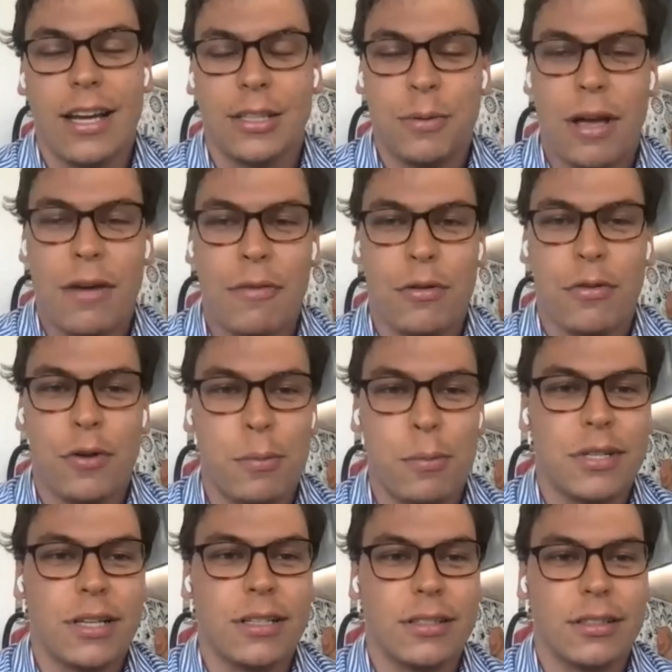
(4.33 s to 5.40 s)
Next, we have our third
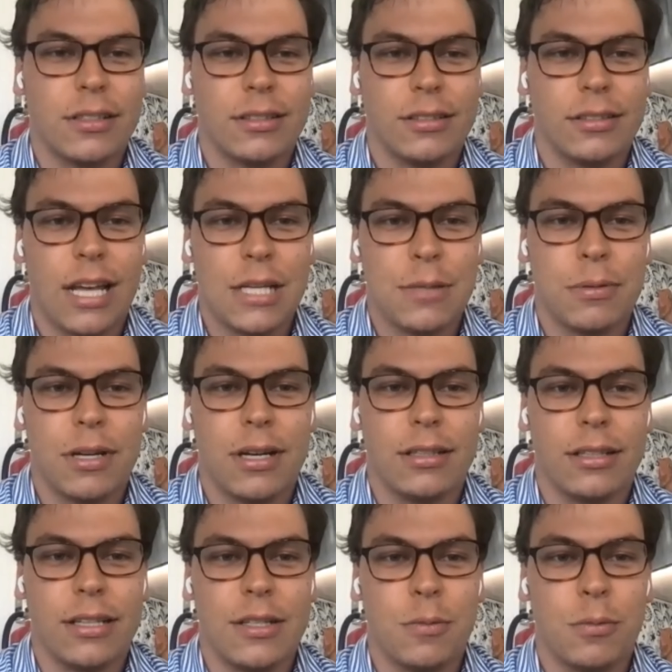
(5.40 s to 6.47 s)
presenter, last but
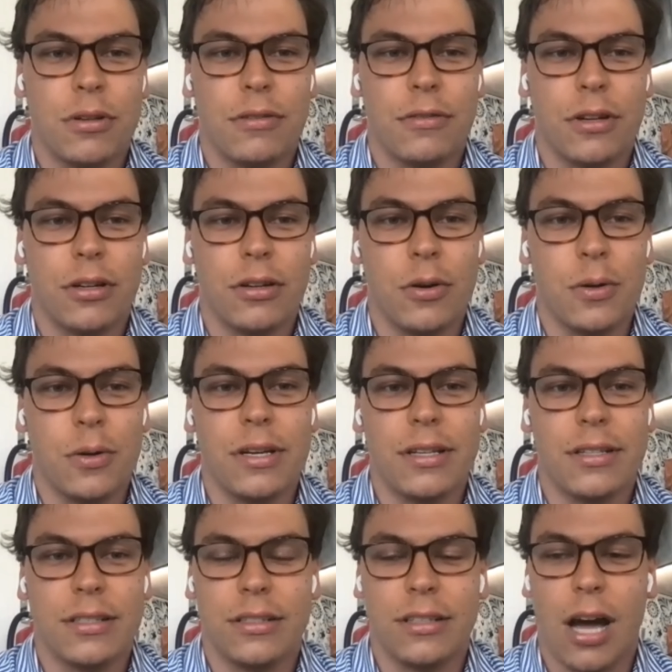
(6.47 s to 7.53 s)
not least, one of our
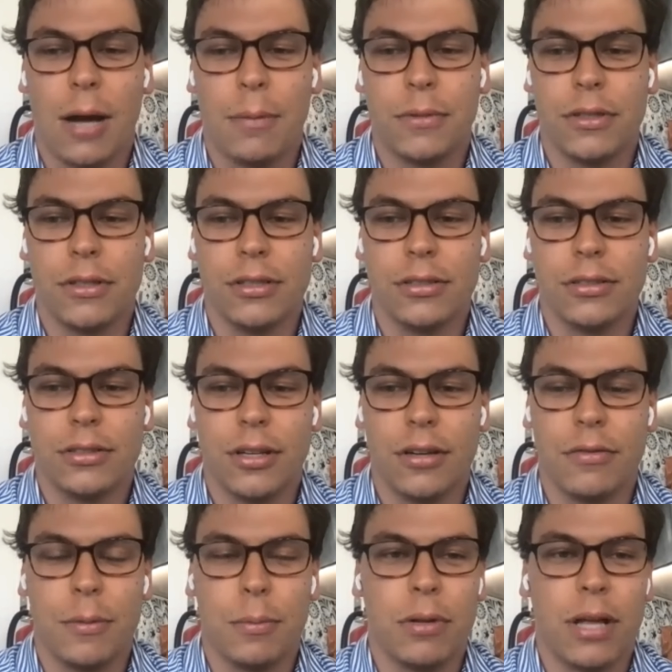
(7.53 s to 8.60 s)
earliest adopters
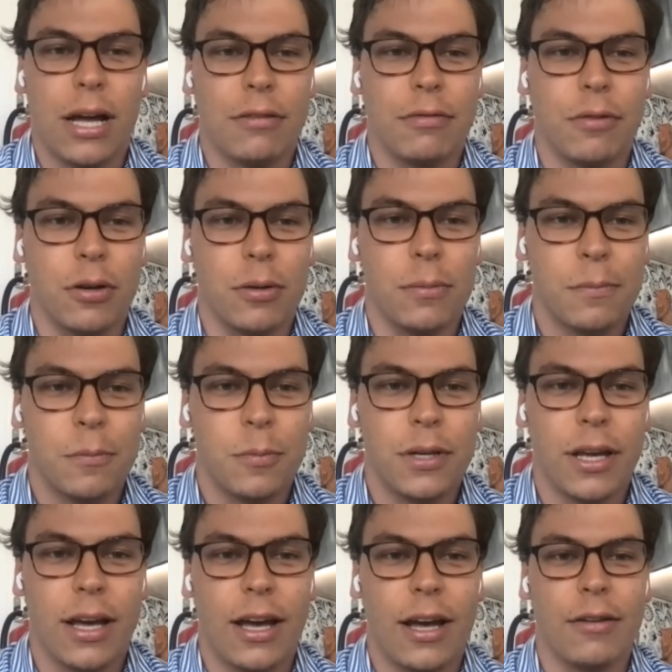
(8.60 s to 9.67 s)
of the platform. We
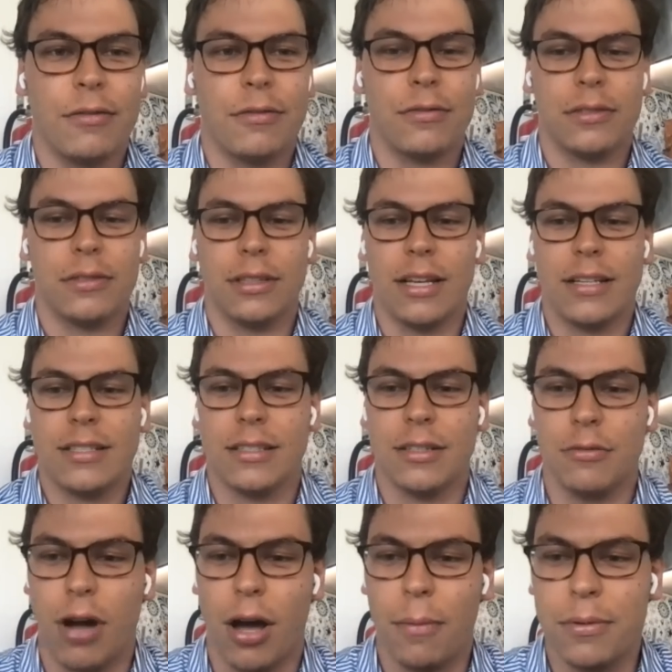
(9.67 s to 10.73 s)
have
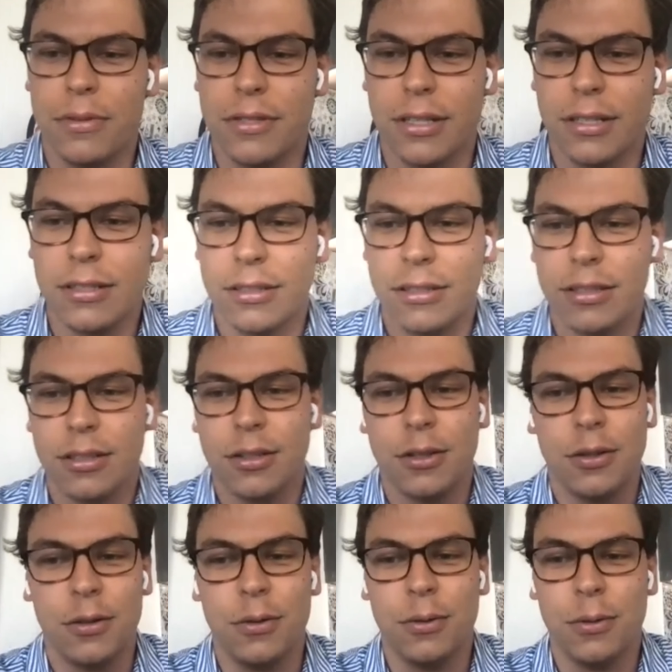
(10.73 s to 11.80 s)
Leslie Robertson,
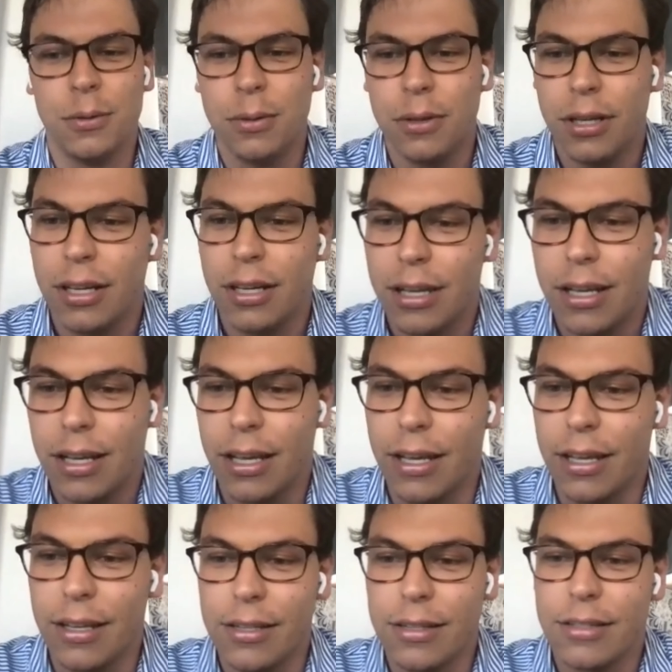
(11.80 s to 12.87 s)
who
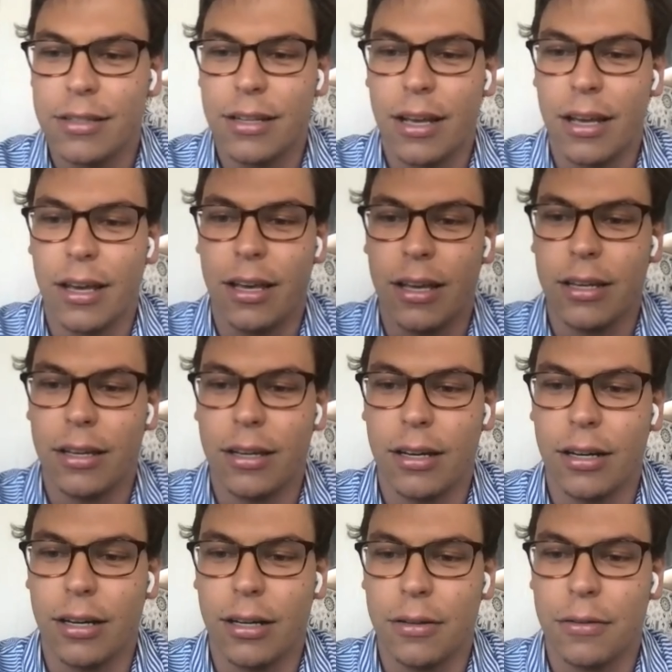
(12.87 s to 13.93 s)
is
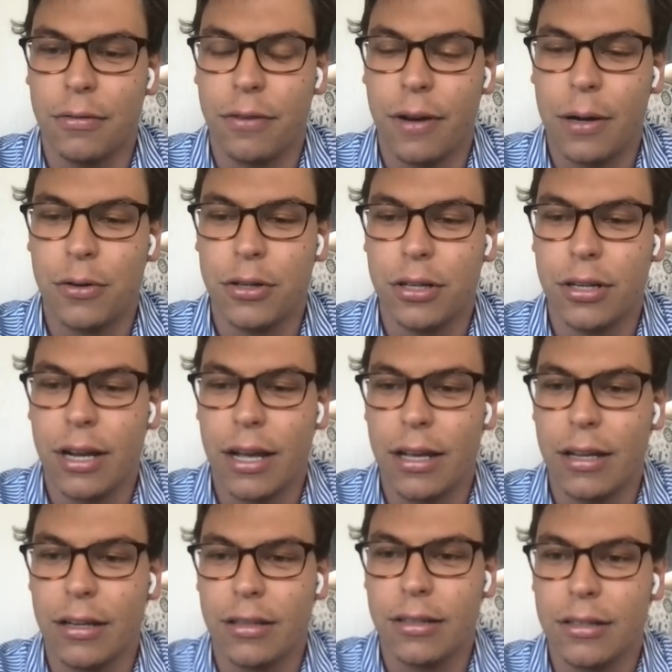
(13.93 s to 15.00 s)
a founder
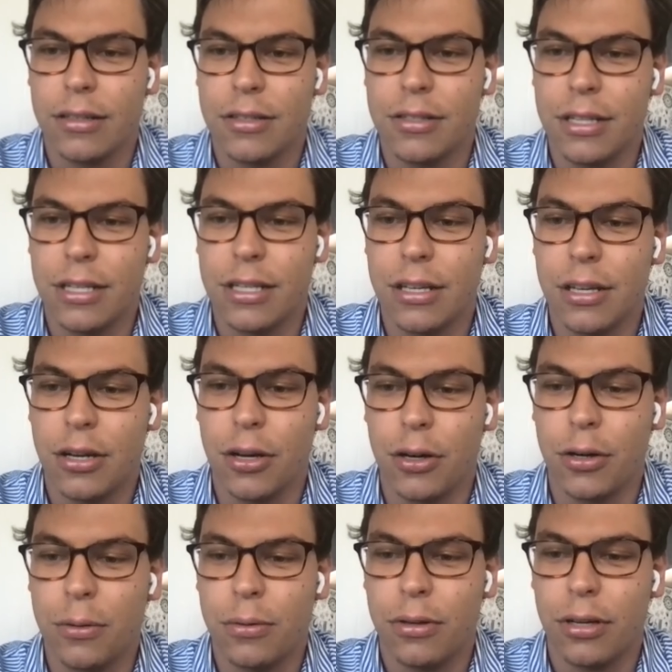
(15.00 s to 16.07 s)
and
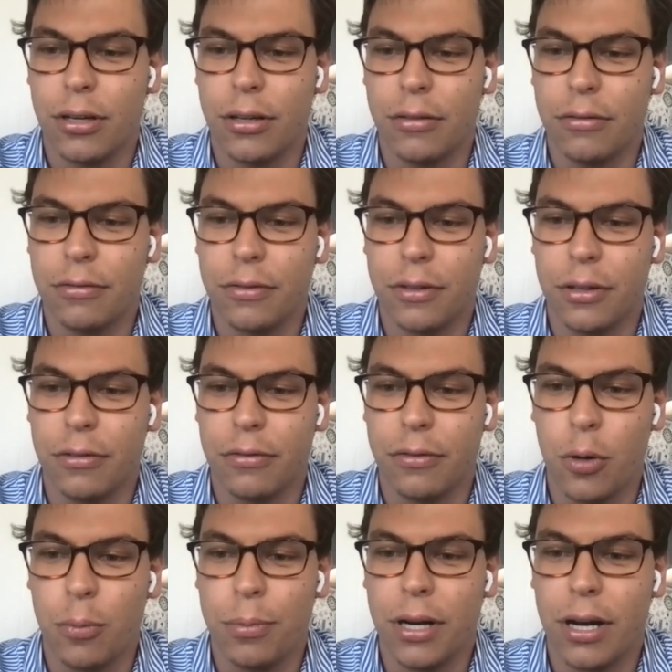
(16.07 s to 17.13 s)
CEO of
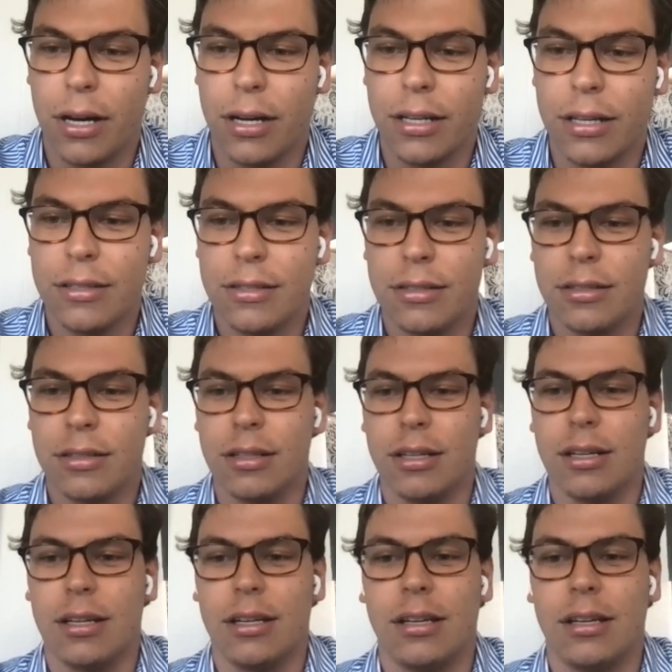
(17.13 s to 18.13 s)
Open Audience.